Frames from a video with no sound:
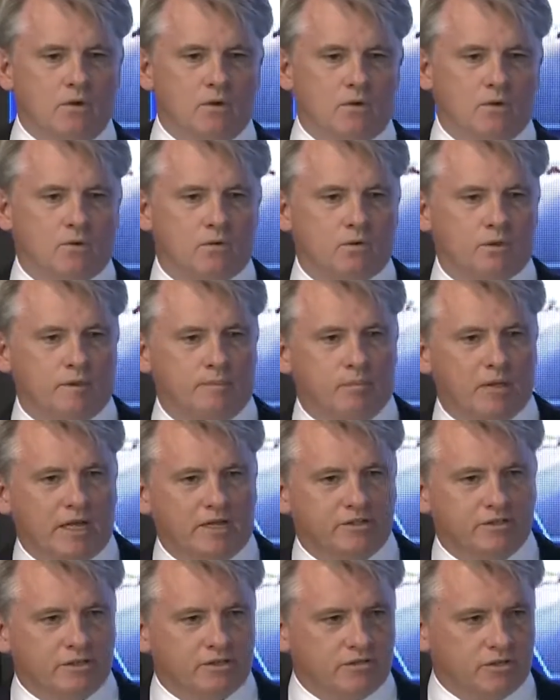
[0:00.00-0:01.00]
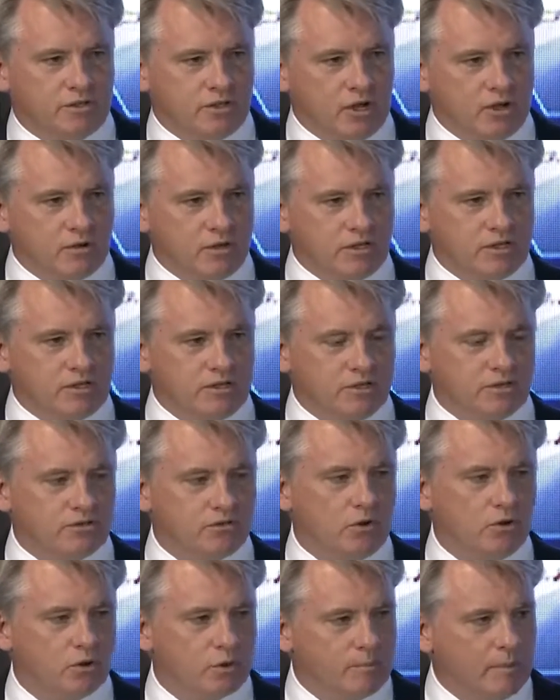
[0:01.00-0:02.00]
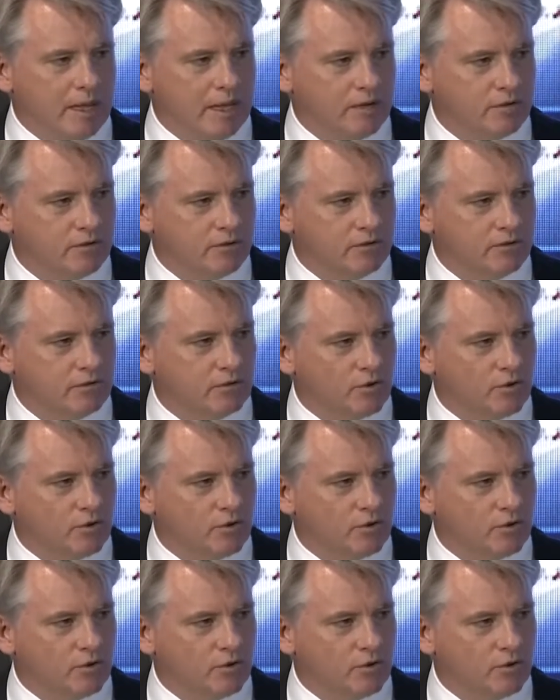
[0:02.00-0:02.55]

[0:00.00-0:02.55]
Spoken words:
or the plastics that go into the solar panels,